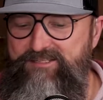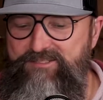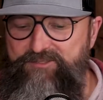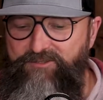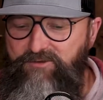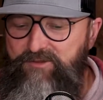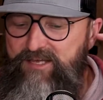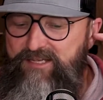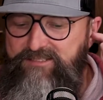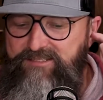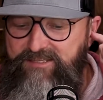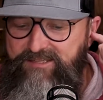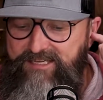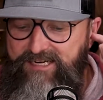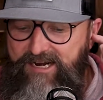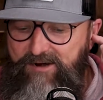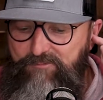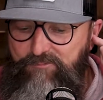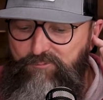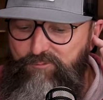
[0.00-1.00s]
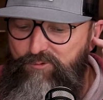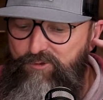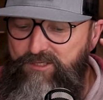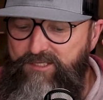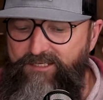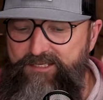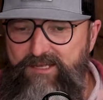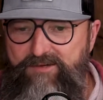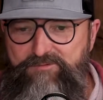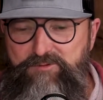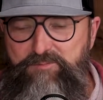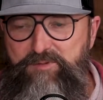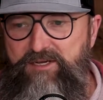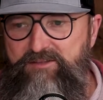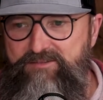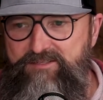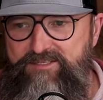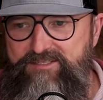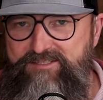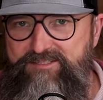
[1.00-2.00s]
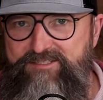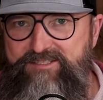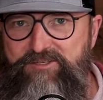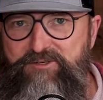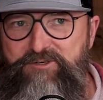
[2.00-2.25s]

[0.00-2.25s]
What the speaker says: And so that's the thing I really loved about this is